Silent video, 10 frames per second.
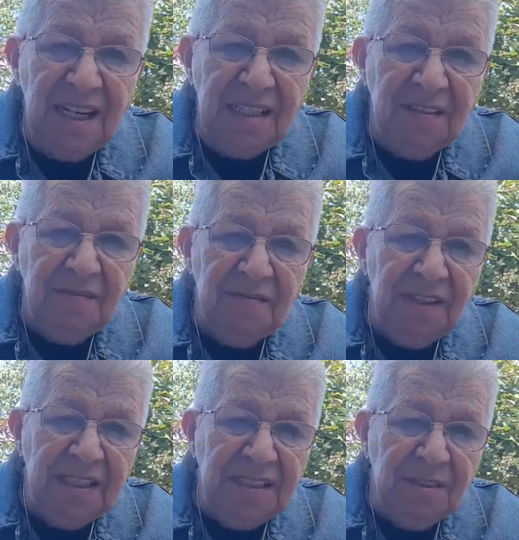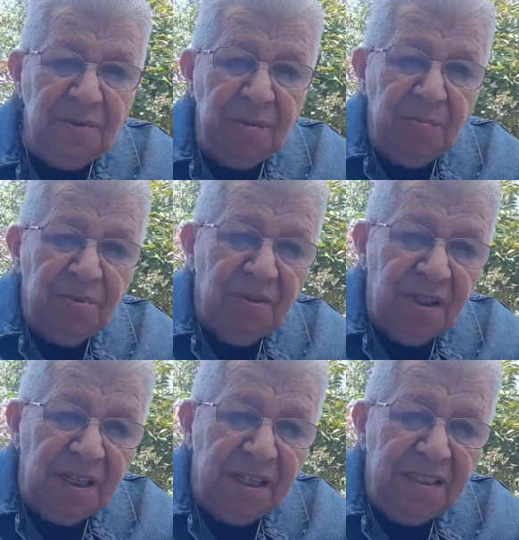and inflated with
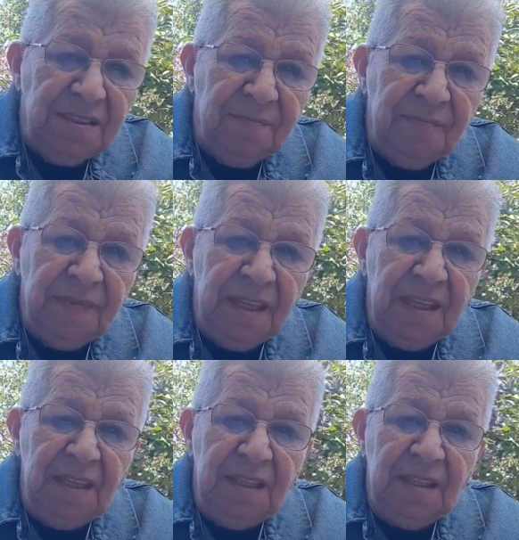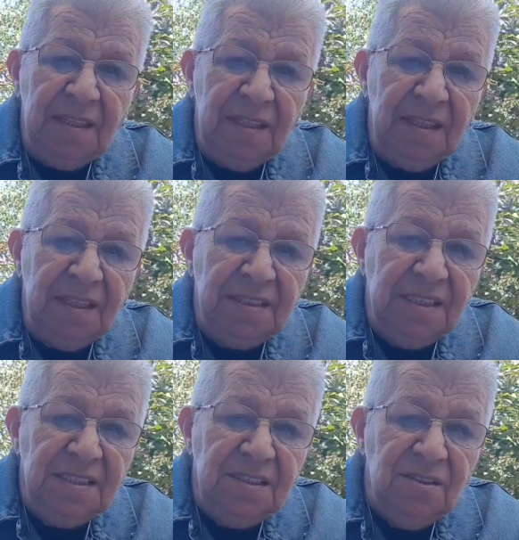pride. It
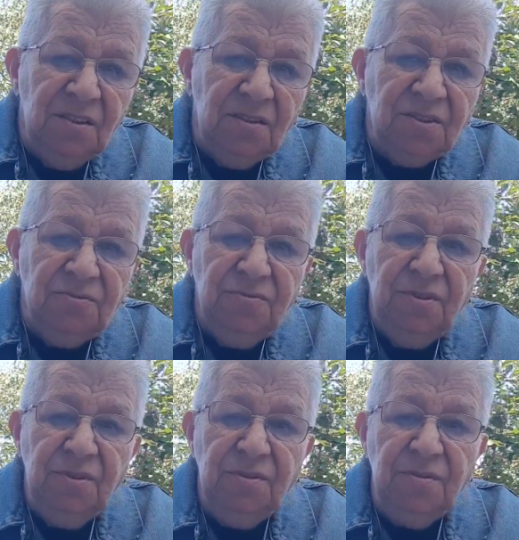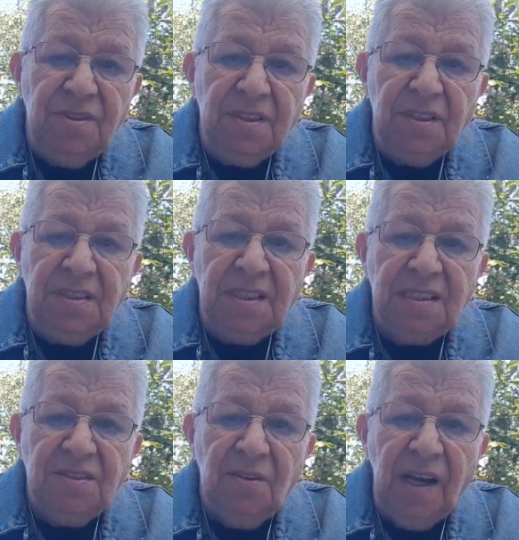is not rude and
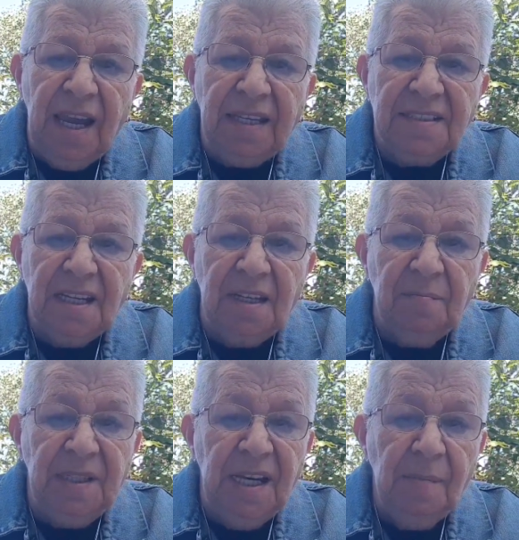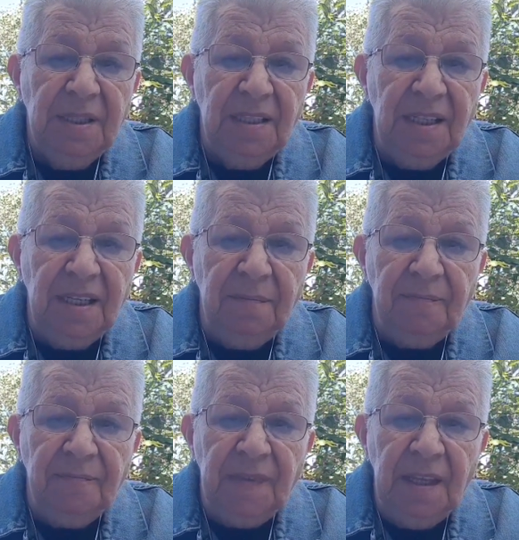does not act unbecomingly.
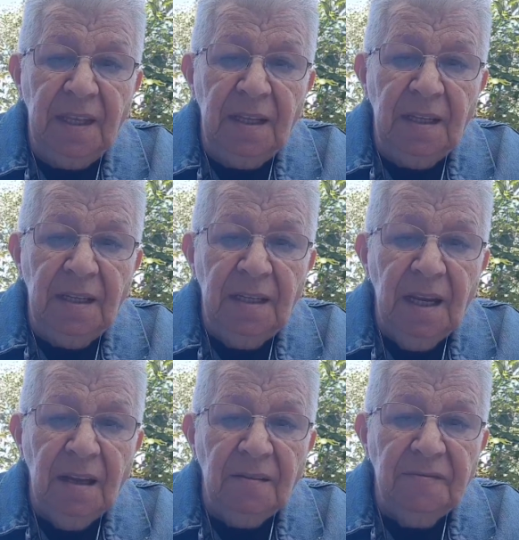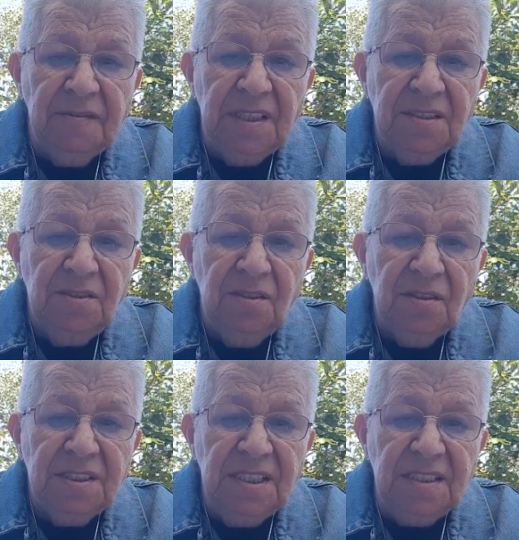Love does
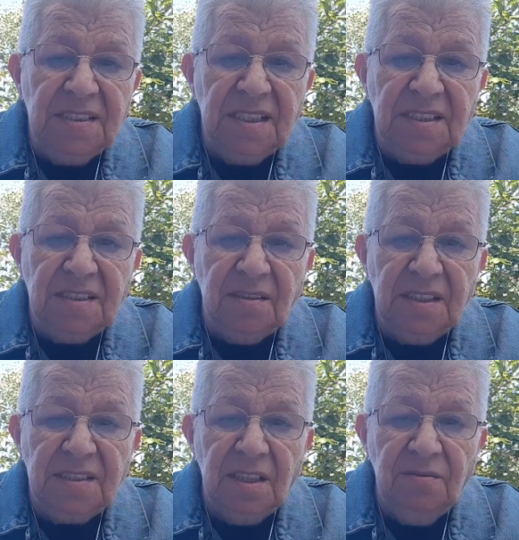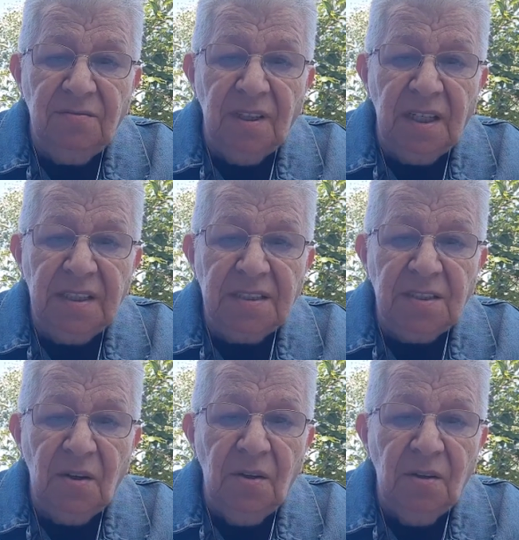not insist on its own
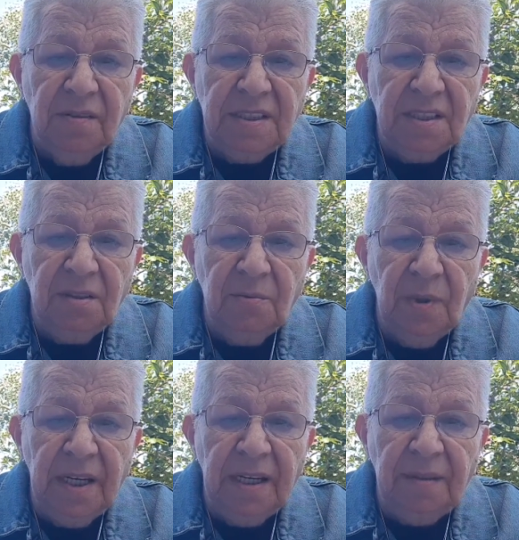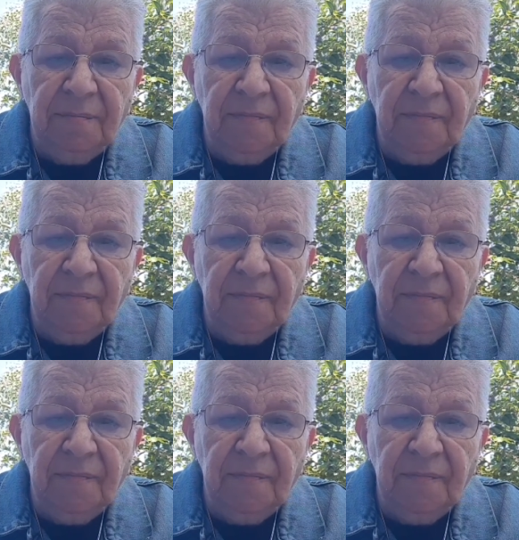rights or its own way,